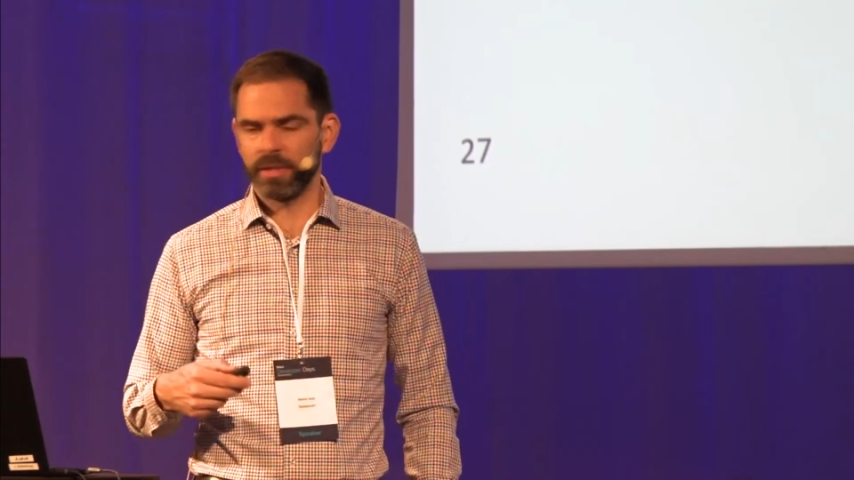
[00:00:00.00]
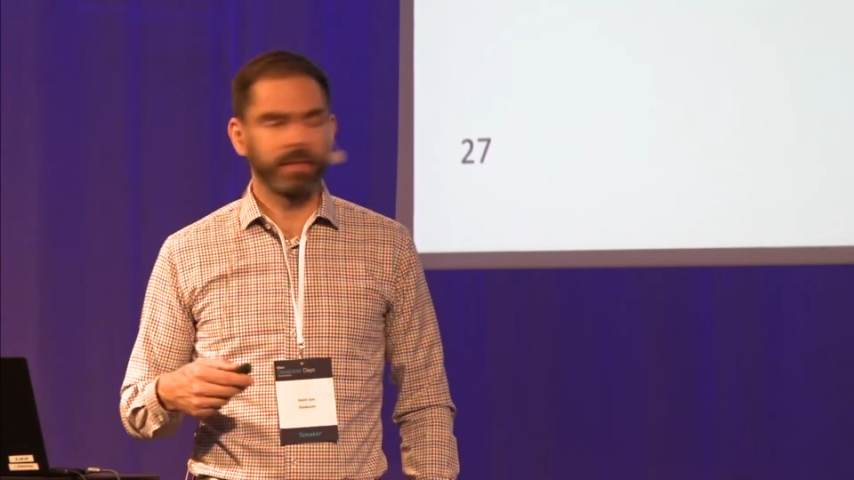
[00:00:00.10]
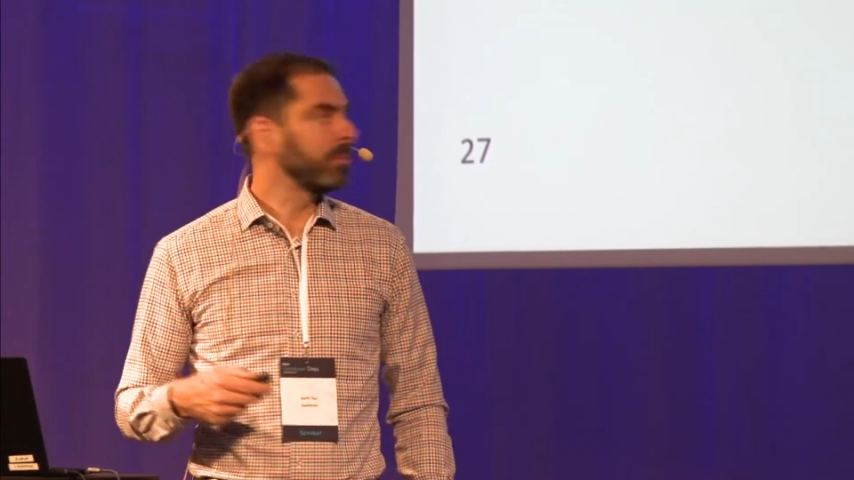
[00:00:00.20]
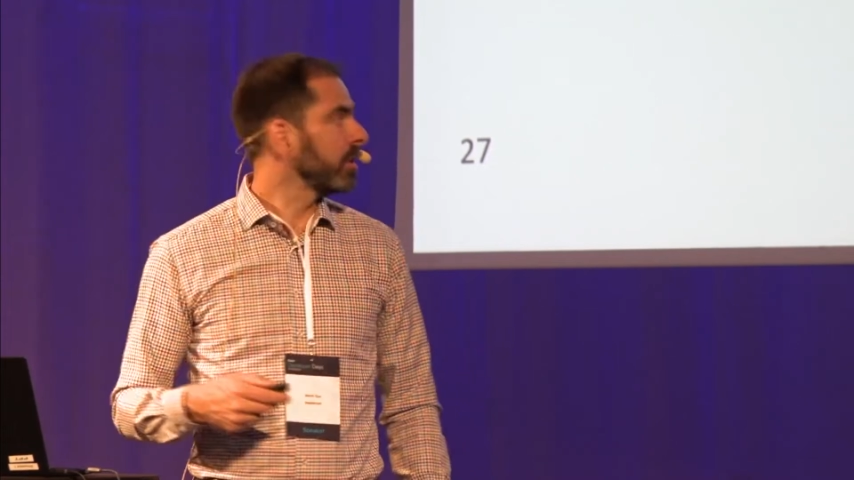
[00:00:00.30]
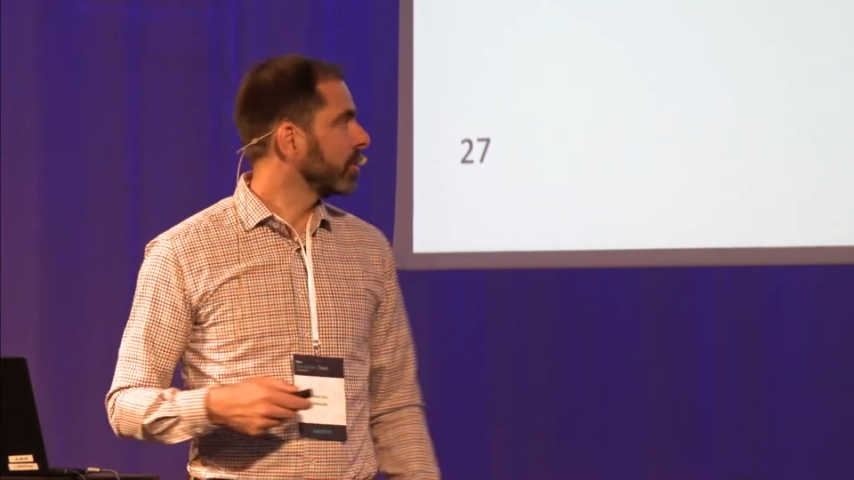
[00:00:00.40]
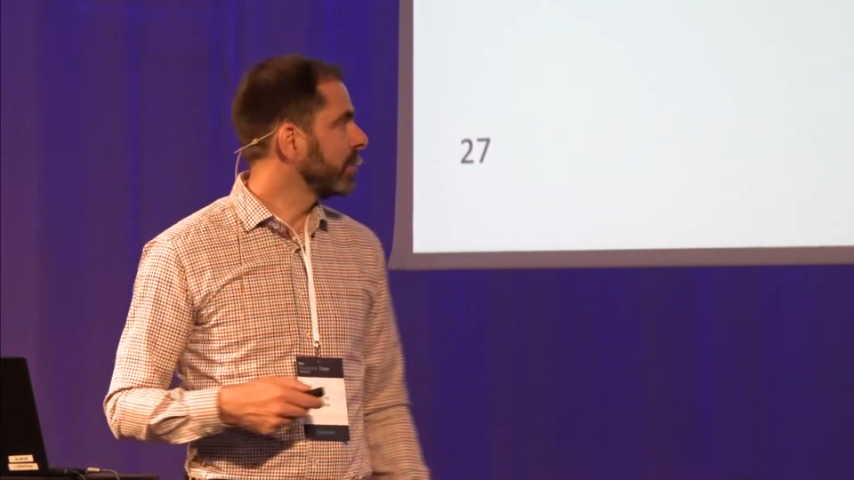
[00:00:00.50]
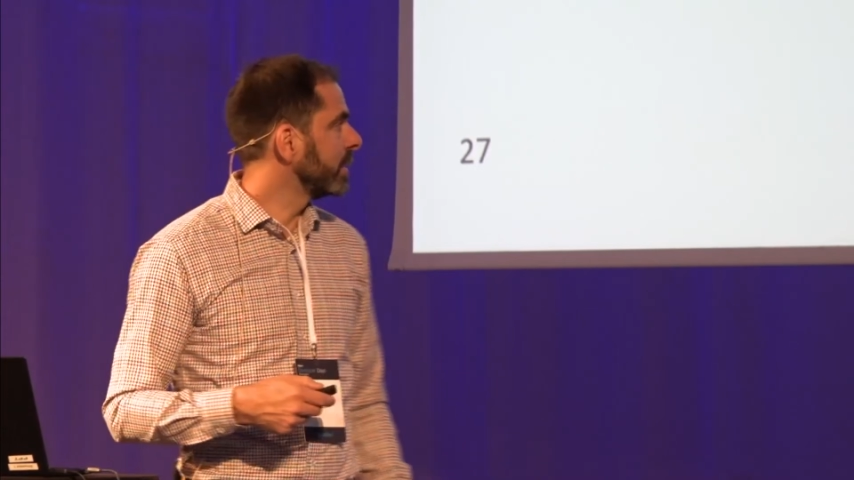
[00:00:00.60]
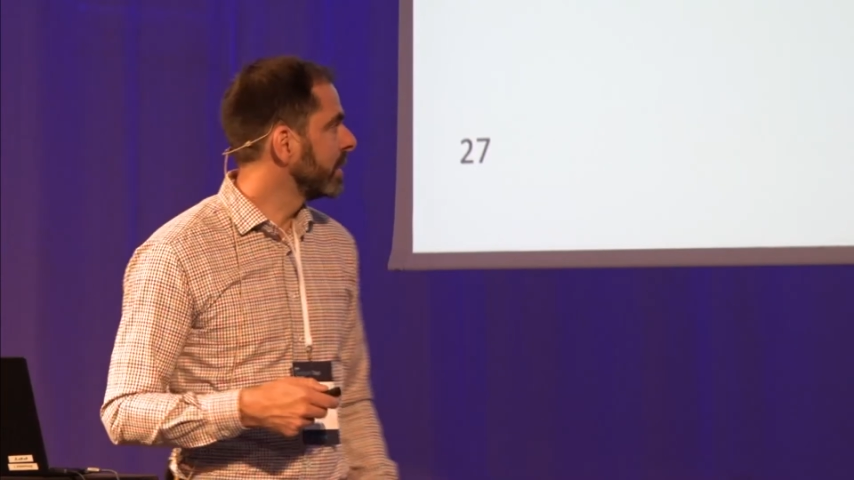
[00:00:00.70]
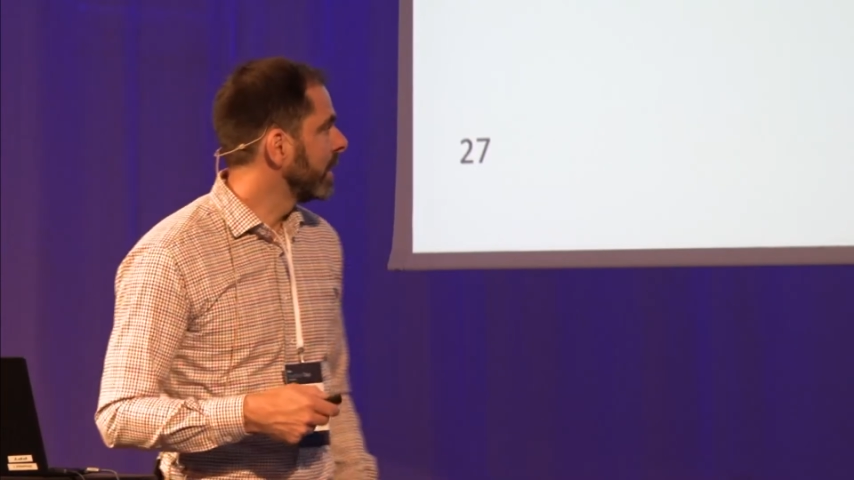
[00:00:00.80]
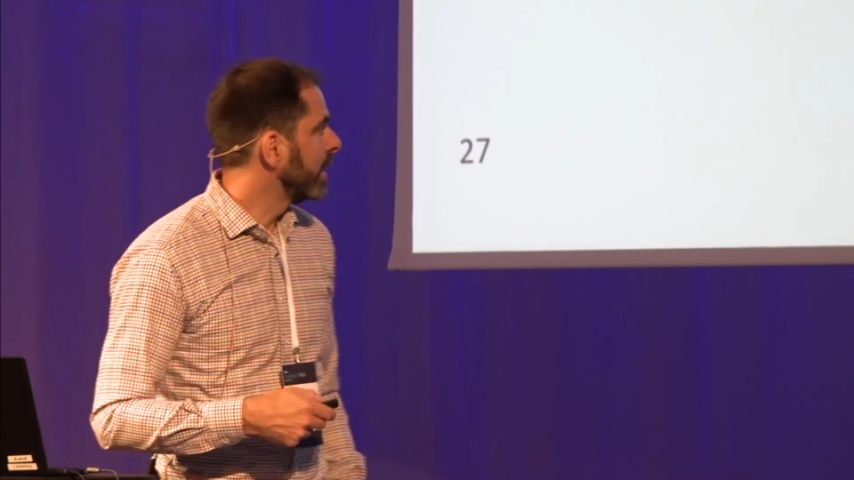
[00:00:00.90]

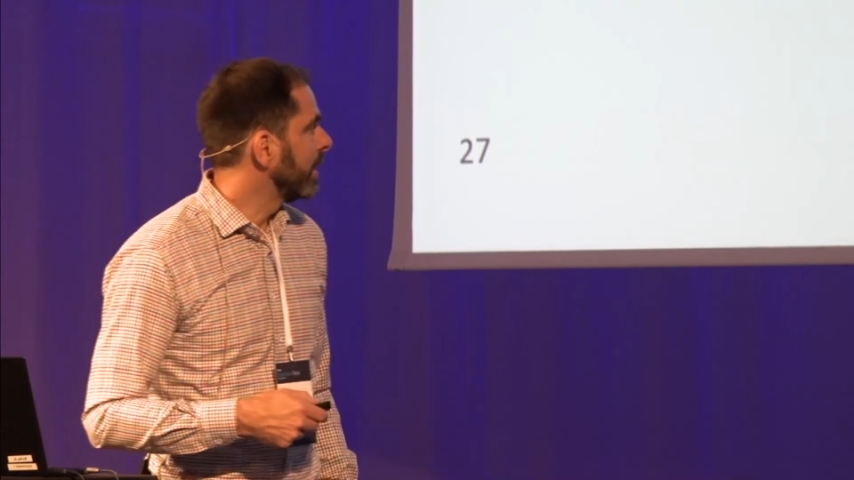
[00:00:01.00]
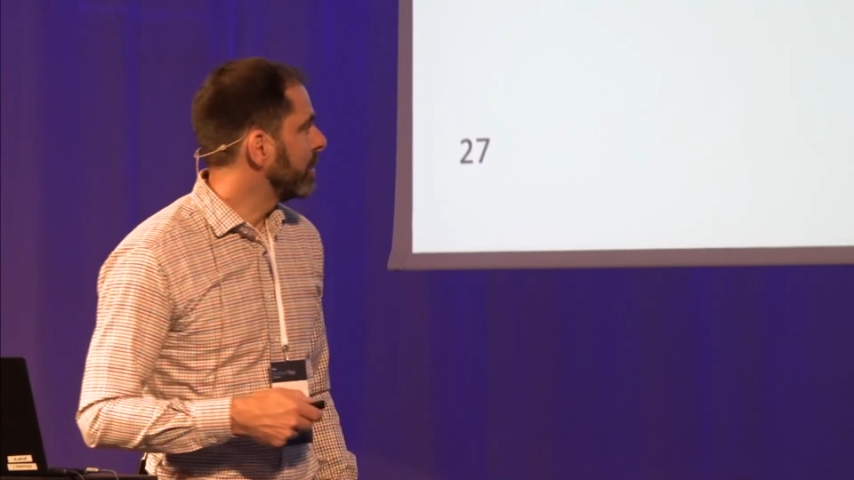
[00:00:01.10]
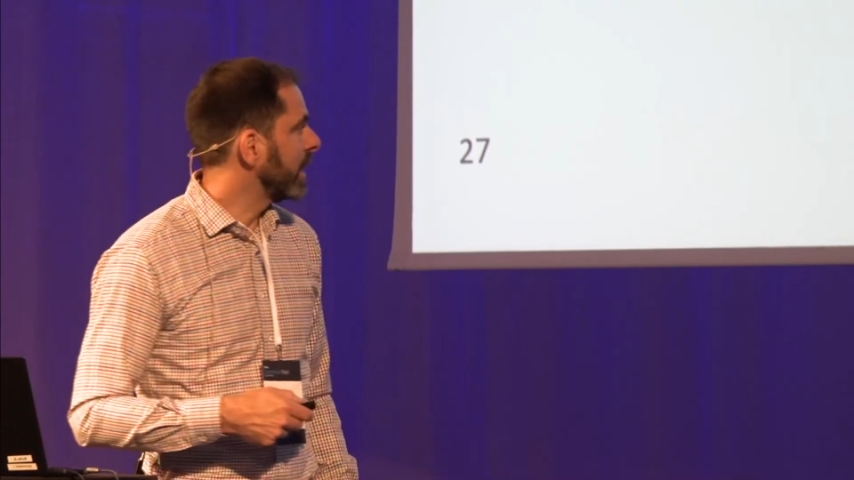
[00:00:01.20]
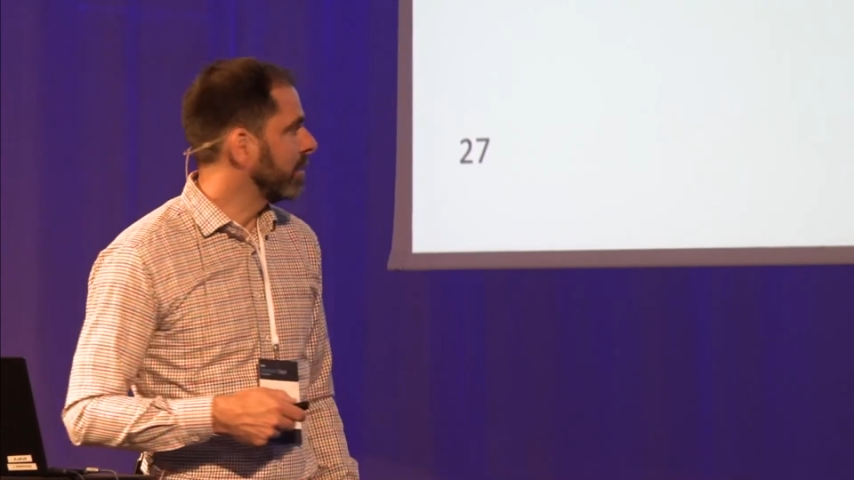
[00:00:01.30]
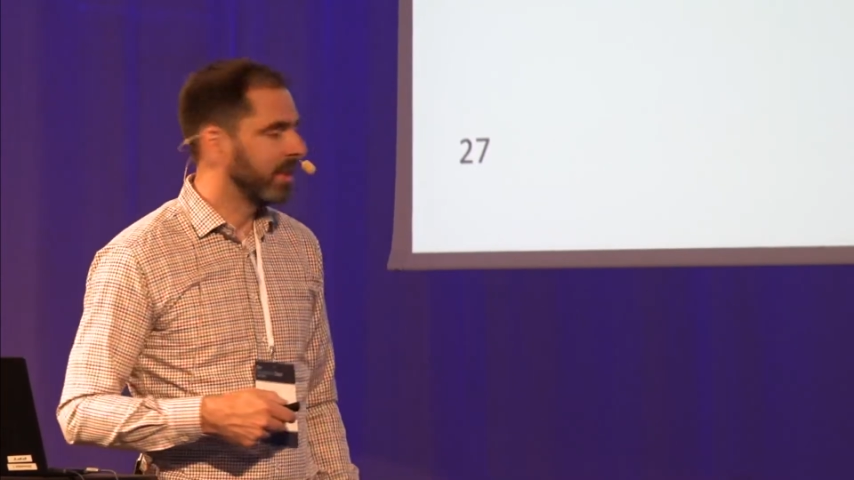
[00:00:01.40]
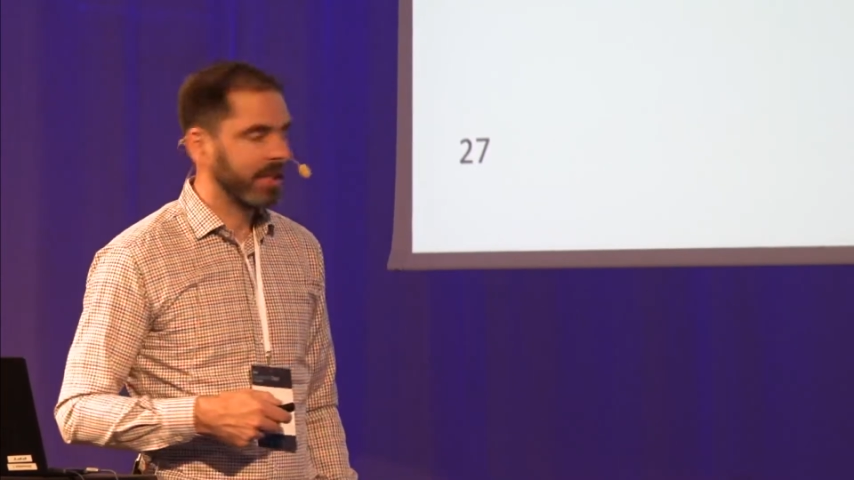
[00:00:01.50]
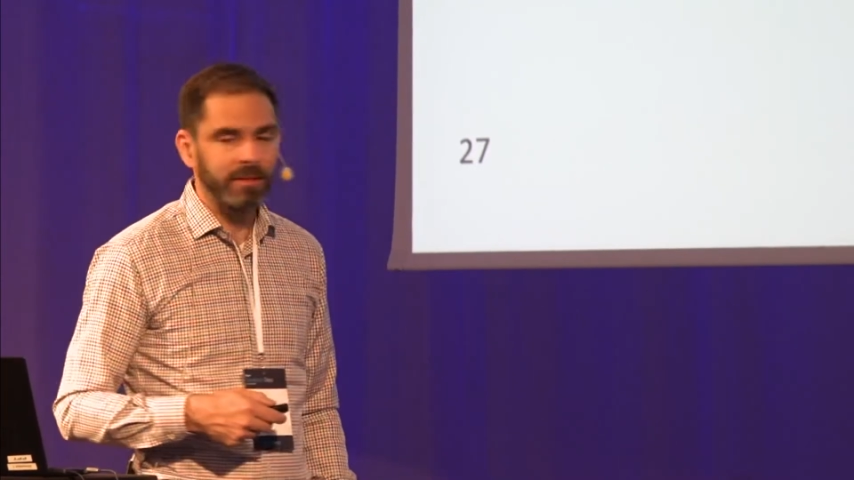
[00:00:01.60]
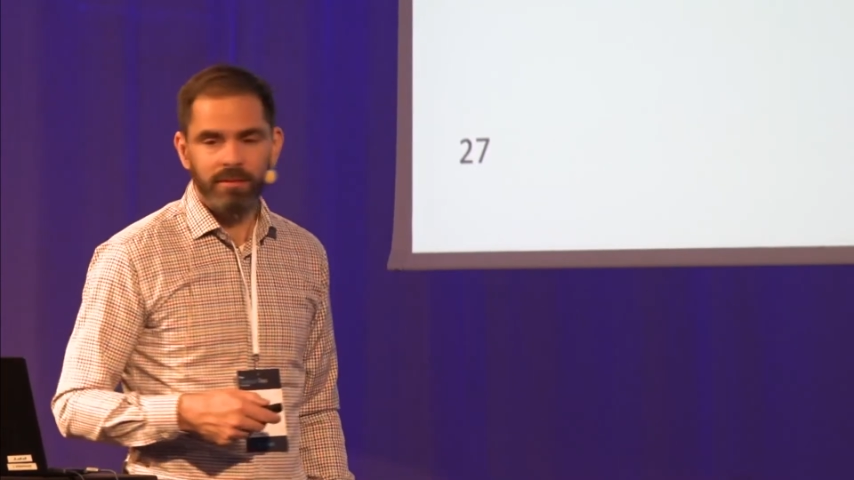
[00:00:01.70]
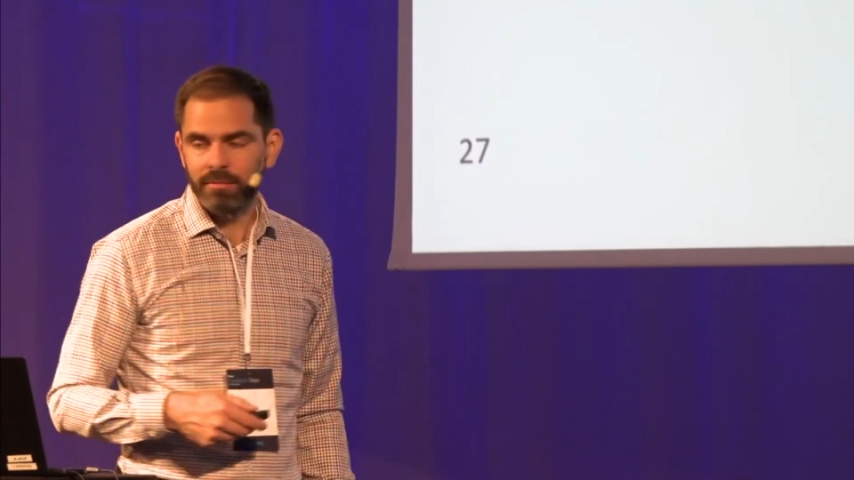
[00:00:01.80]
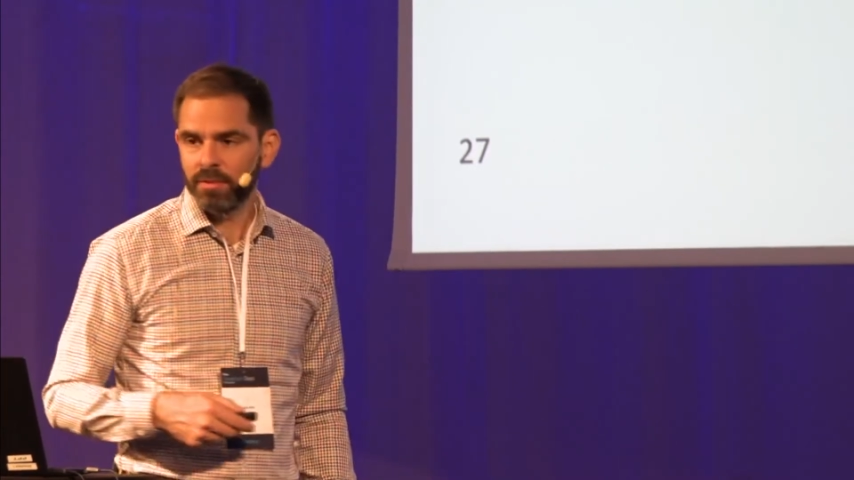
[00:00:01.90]
deployment pipeline.